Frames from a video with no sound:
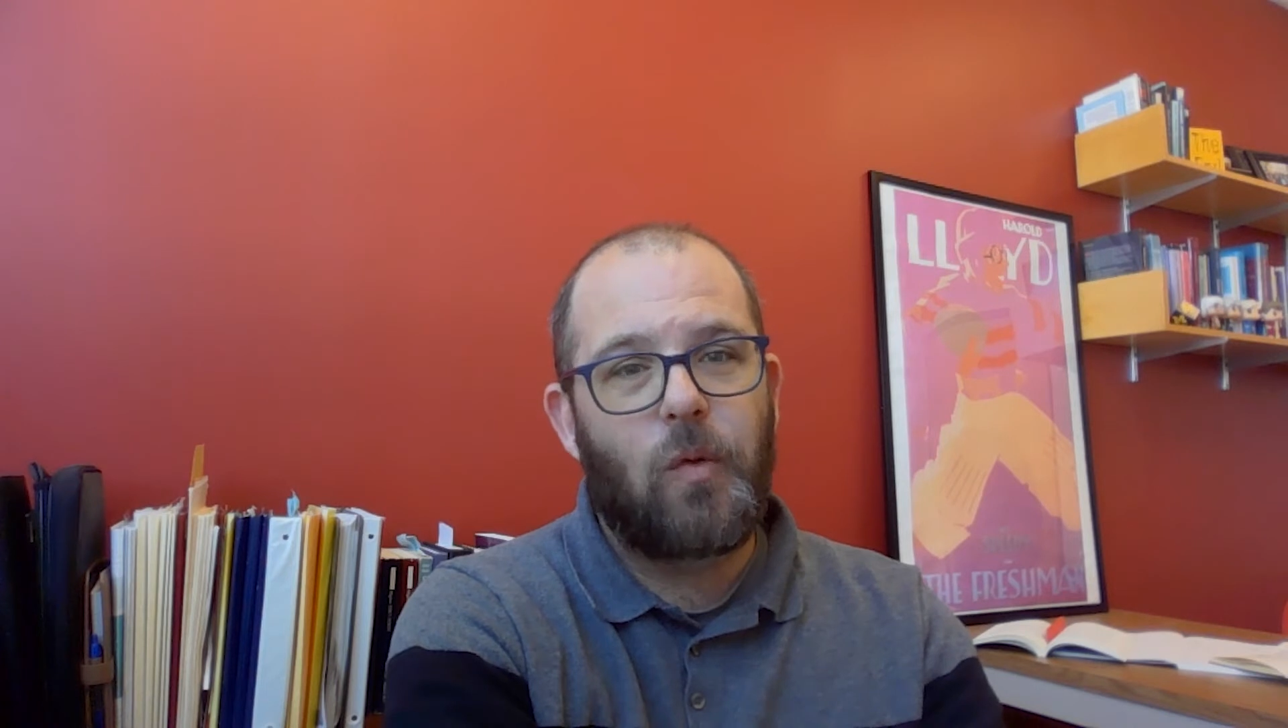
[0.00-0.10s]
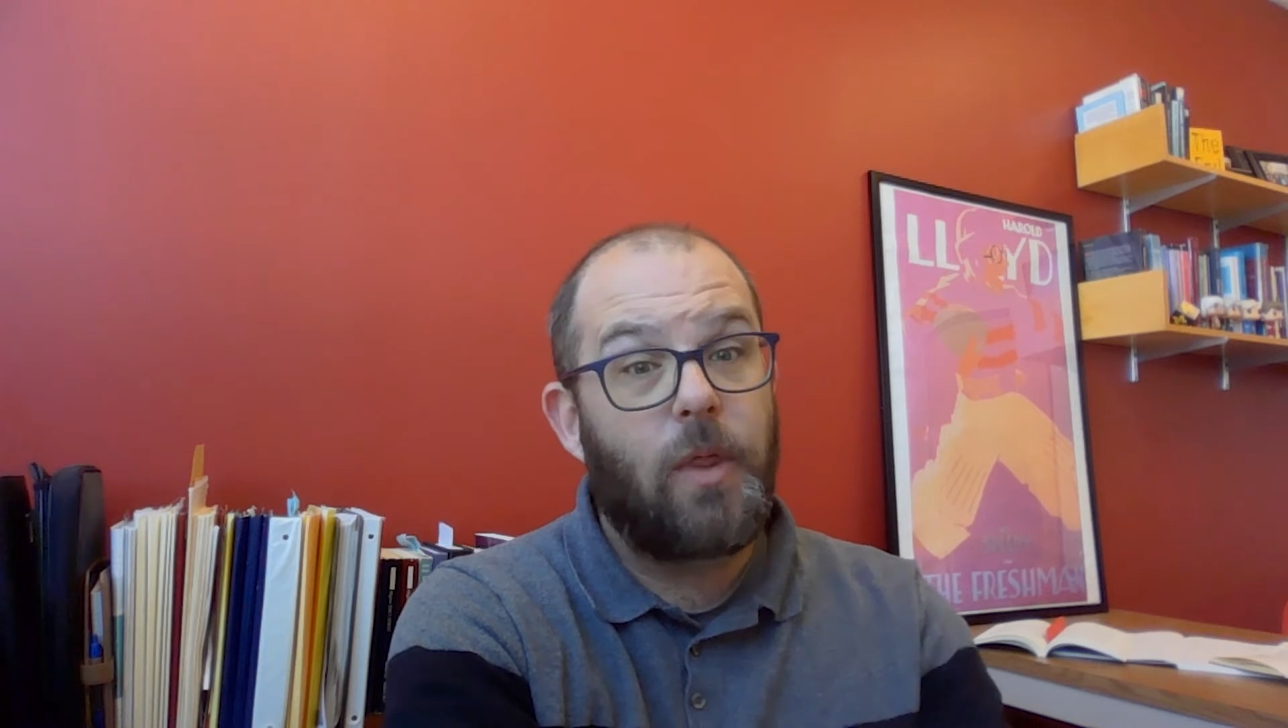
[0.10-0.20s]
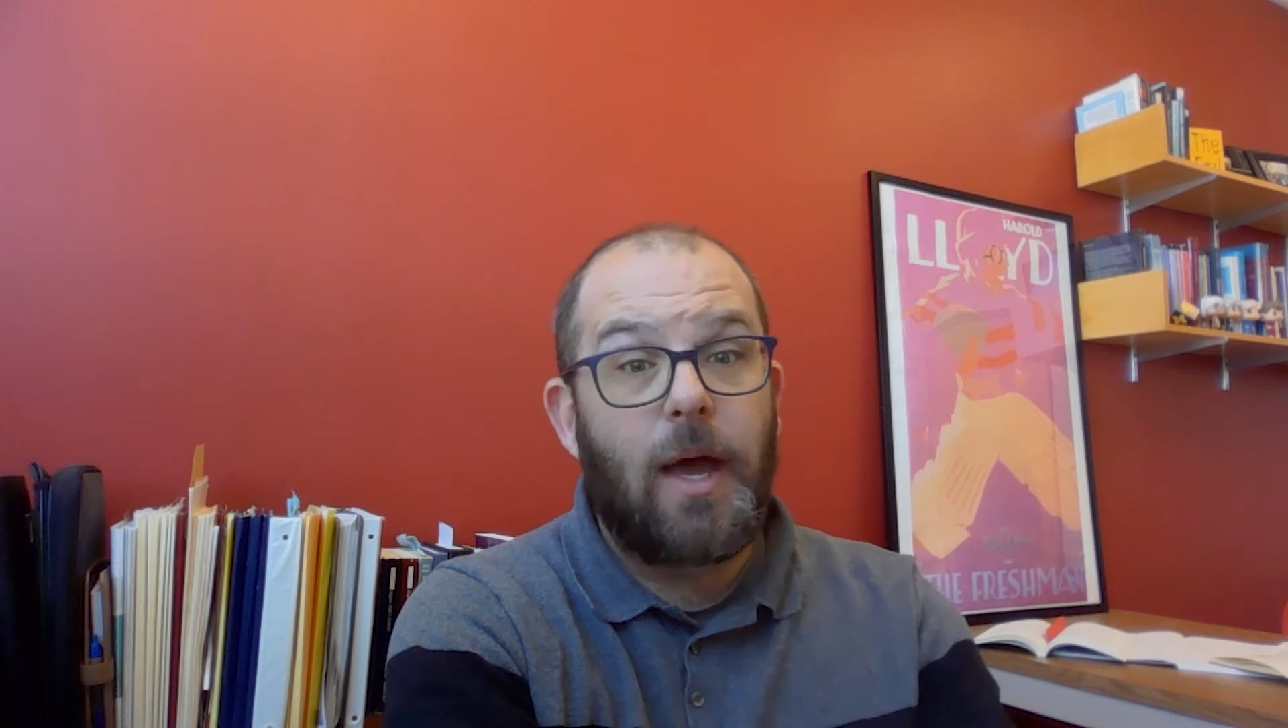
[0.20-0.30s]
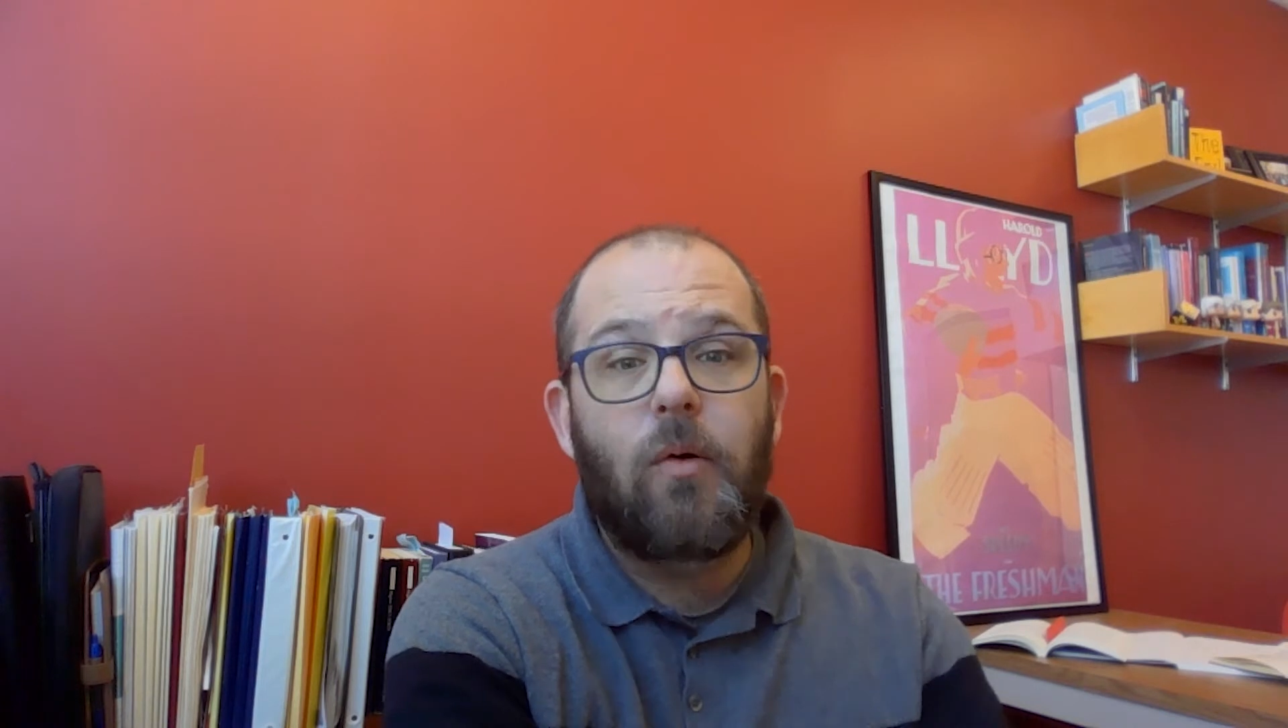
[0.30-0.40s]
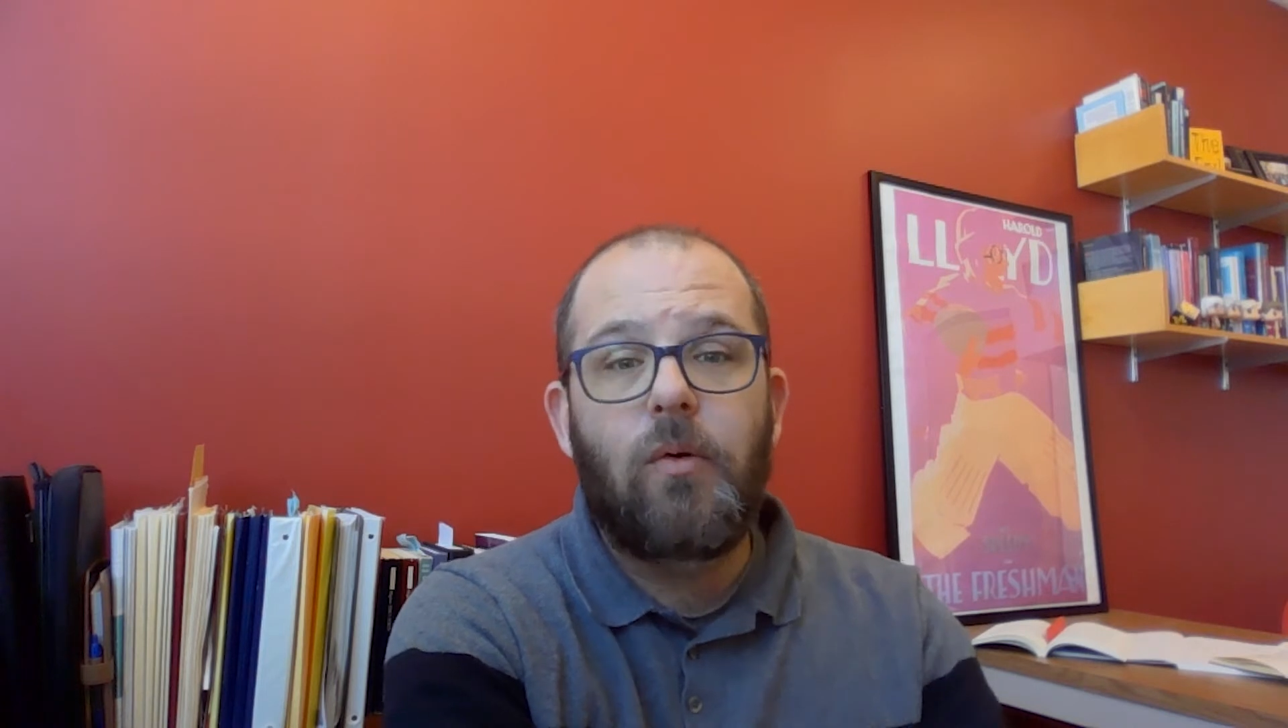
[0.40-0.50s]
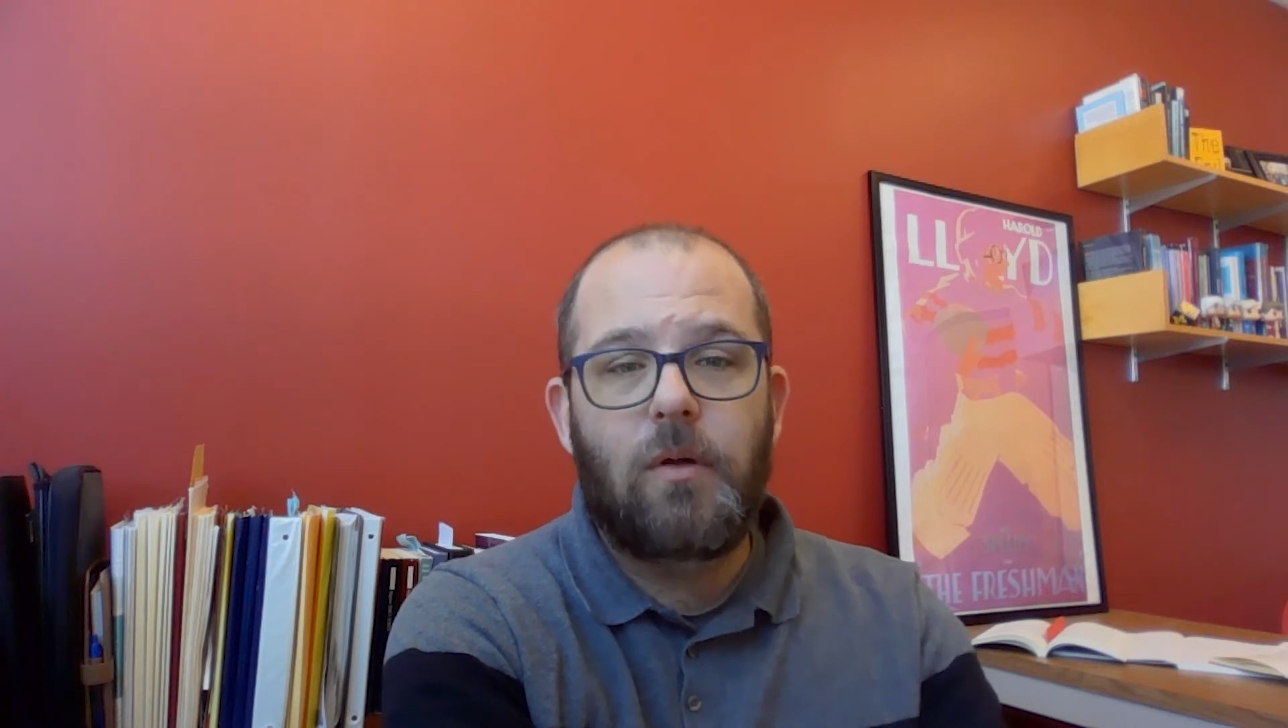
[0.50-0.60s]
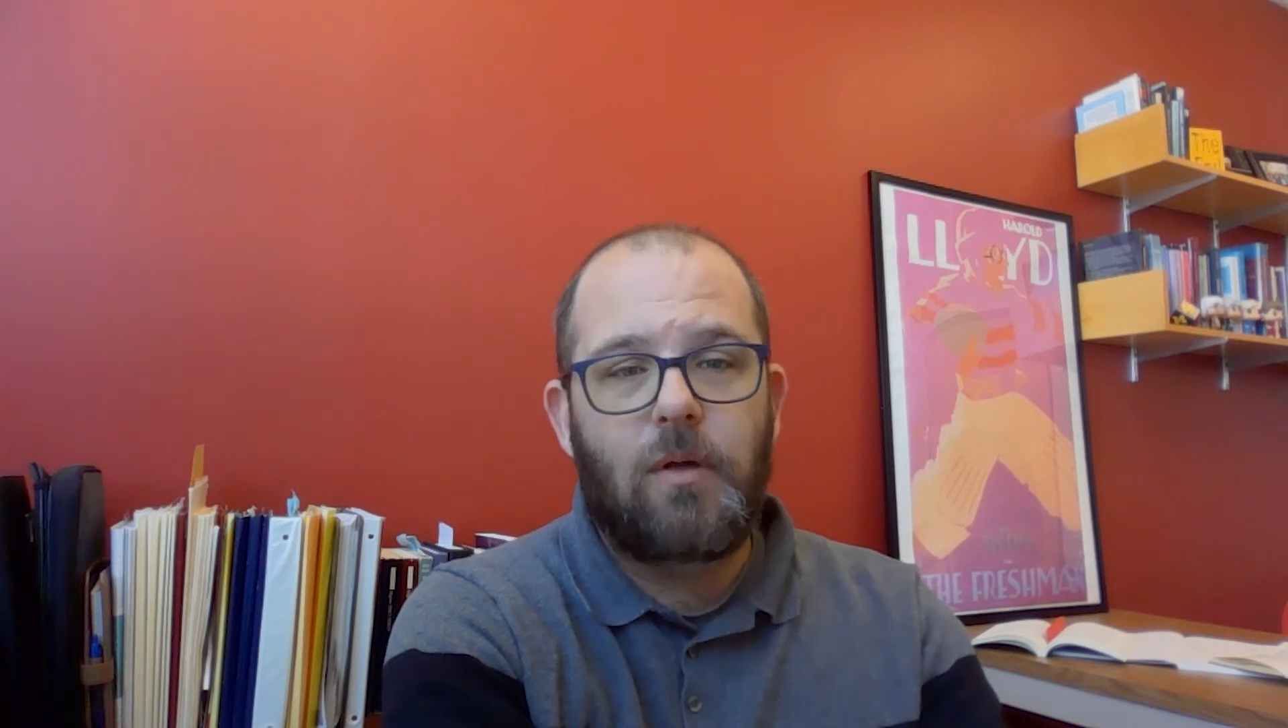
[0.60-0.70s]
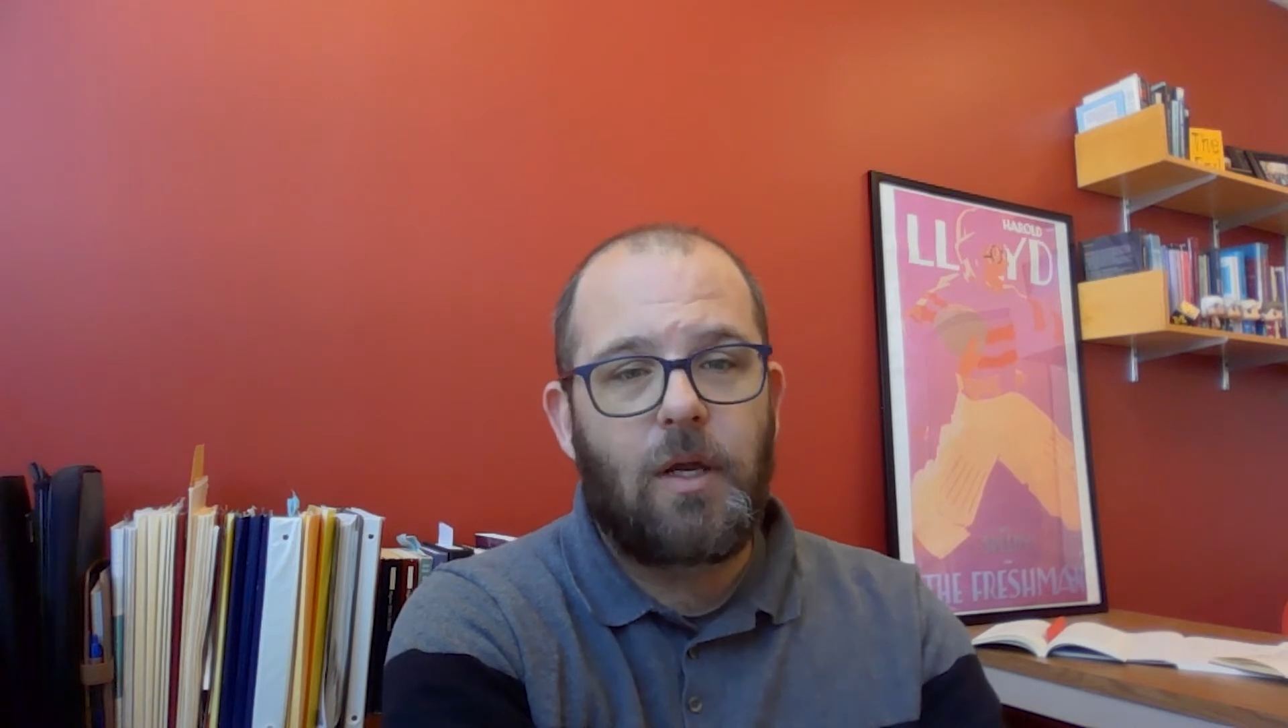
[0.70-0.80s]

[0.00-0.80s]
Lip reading: without